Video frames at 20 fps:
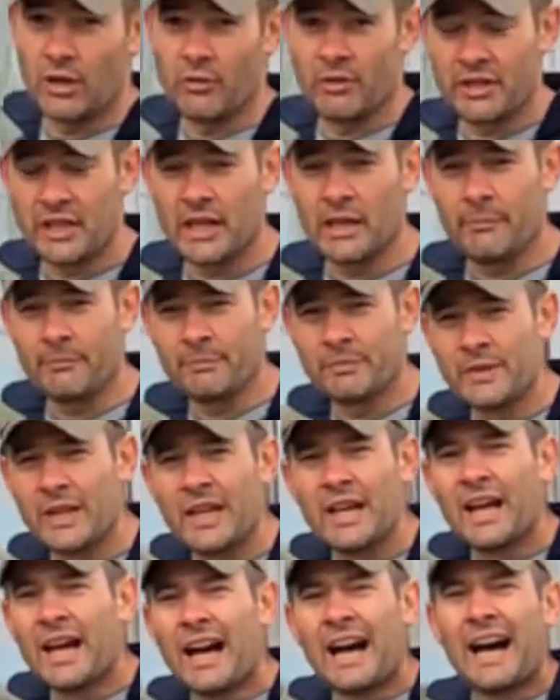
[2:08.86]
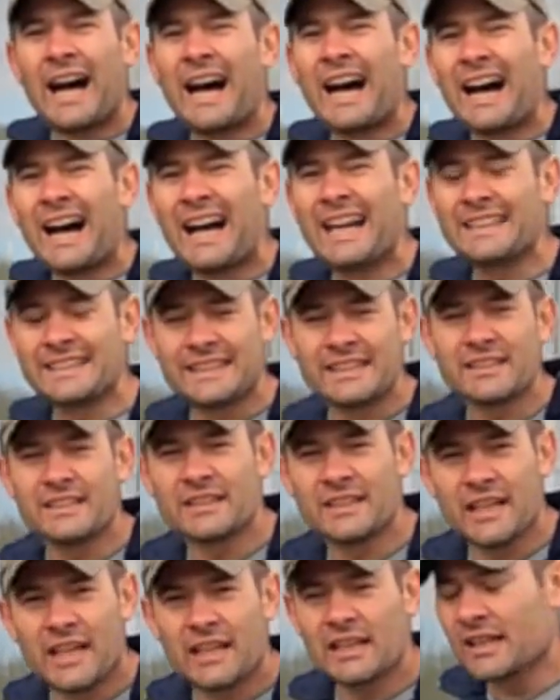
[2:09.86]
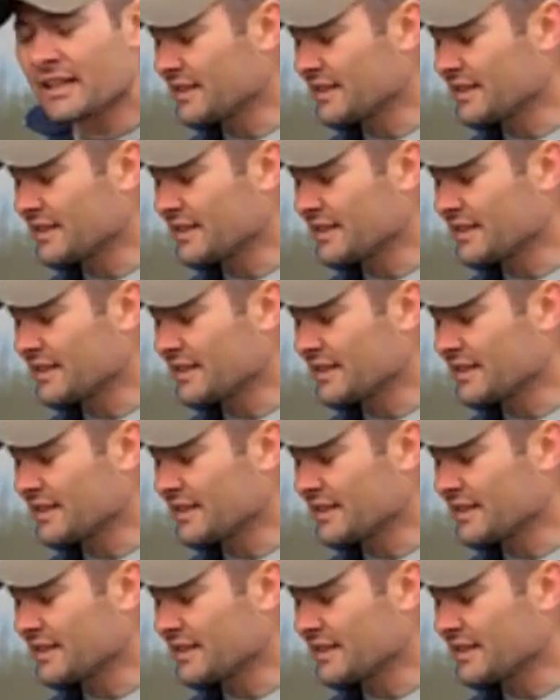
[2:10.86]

going up. Ideally, I